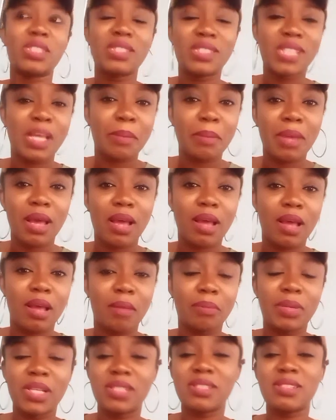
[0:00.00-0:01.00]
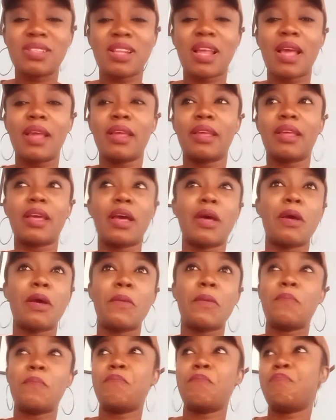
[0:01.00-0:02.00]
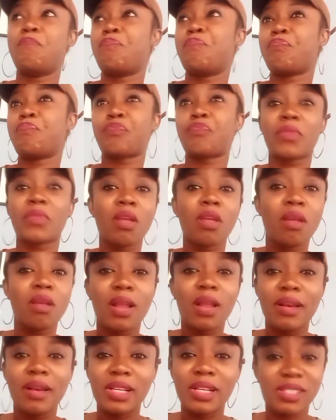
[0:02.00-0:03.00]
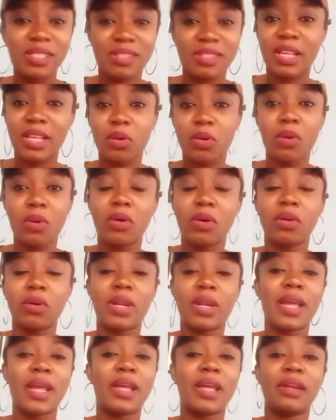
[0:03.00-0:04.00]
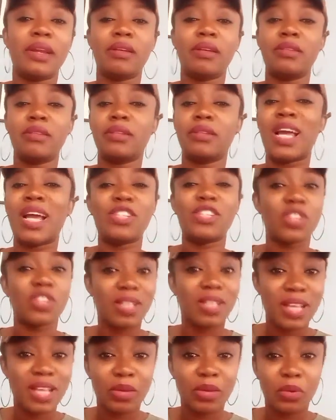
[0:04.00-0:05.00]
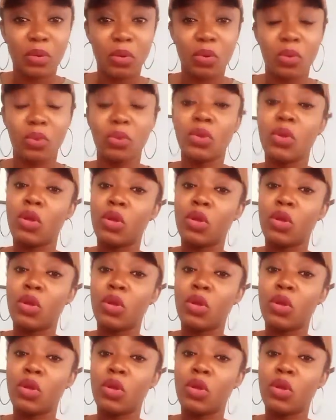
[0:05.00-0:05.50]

Tema, places like East Legon and Ajingano,